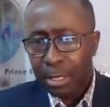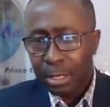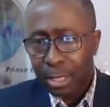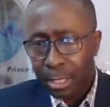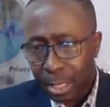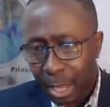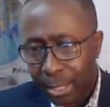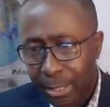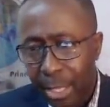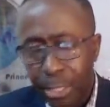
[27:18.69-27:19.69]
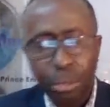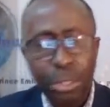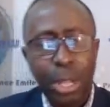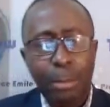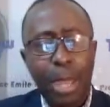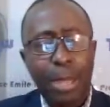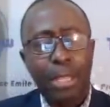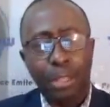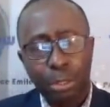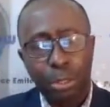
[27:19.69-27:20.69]
Sister Isatu Shaban,
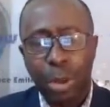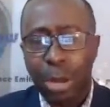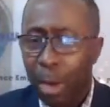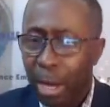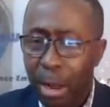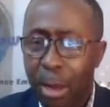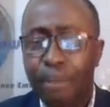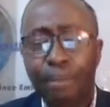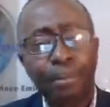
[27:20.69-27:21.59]
as usual, welcome.